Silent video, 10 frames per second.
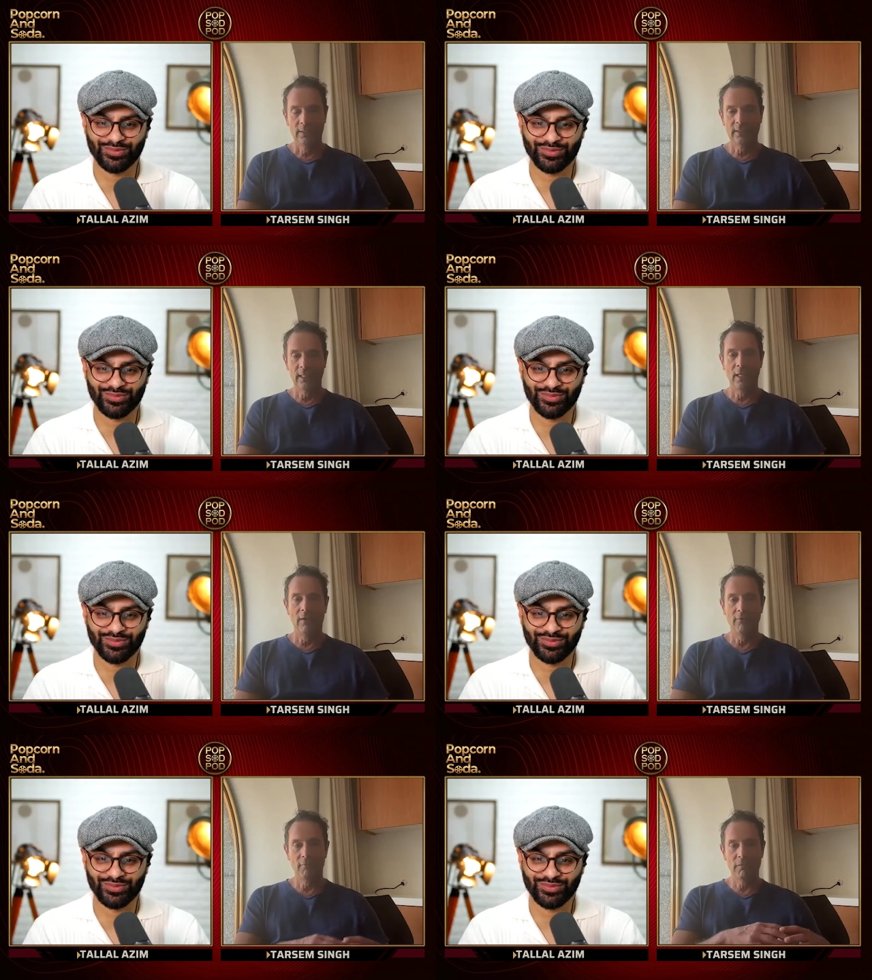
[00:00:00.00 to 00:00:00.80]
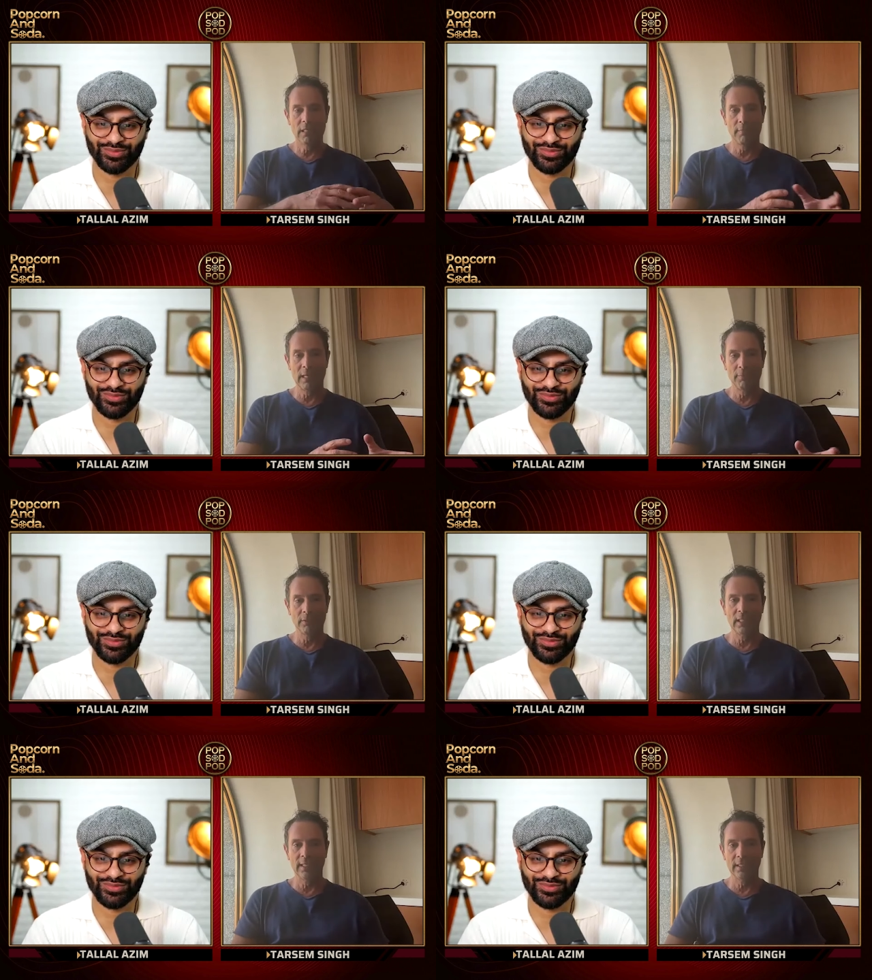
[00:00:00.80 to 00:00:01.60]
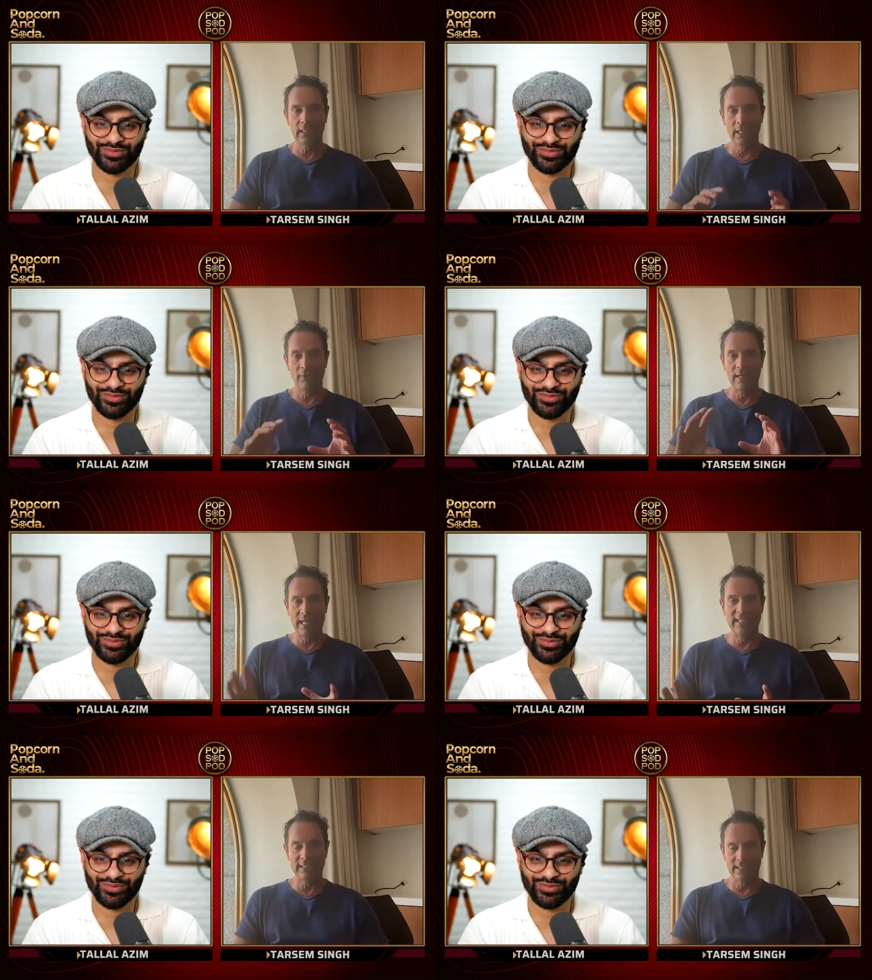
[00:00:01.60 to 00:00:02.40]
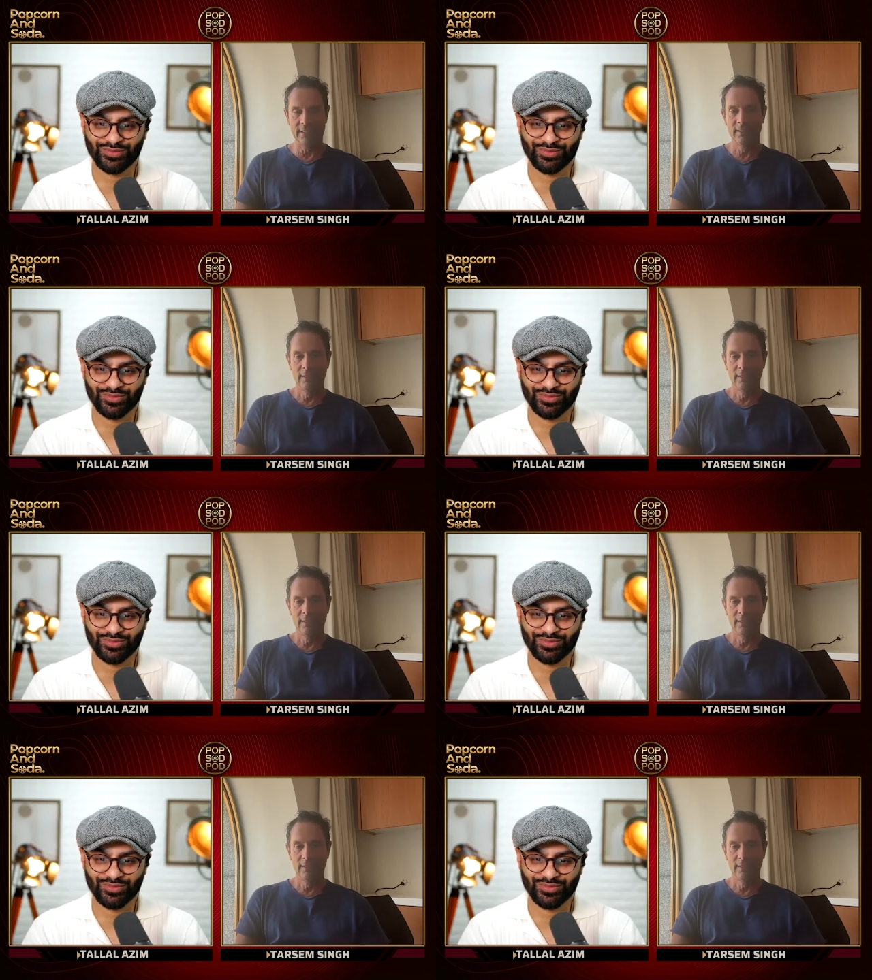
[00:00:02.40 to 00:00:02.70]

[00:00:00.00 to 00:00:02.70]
Speaker 1: They love coming up with the idea, they love editing.